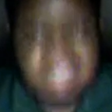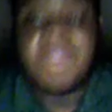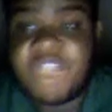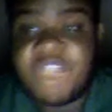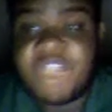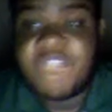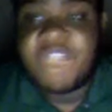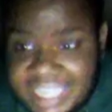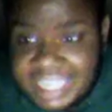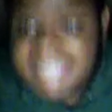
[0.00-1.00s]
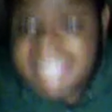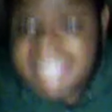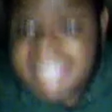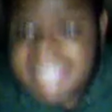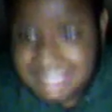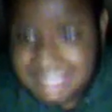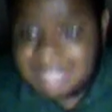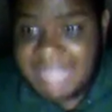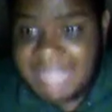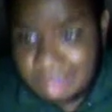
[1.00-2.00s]
That the 90s
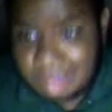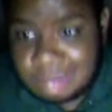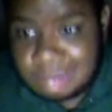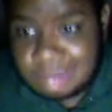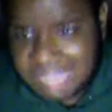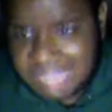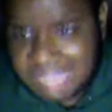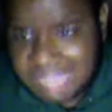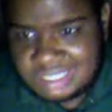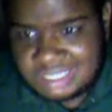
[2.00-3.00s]
were fucking awesome.